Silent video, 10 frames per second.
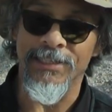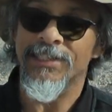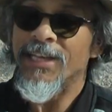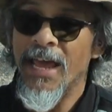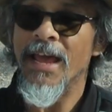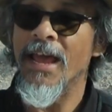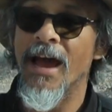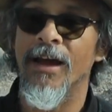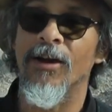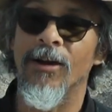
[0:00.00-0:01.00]
it's the
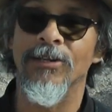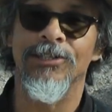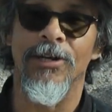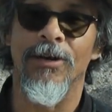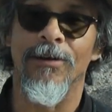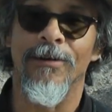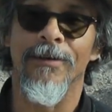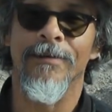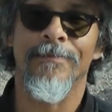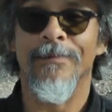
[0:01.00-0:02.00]
A.I.R. show
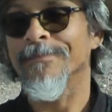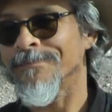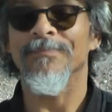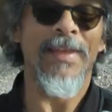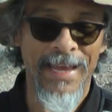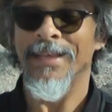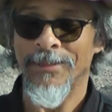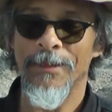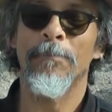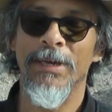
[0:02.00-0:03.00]

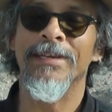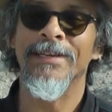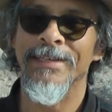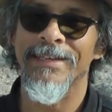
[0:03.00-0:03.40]
and the Picking a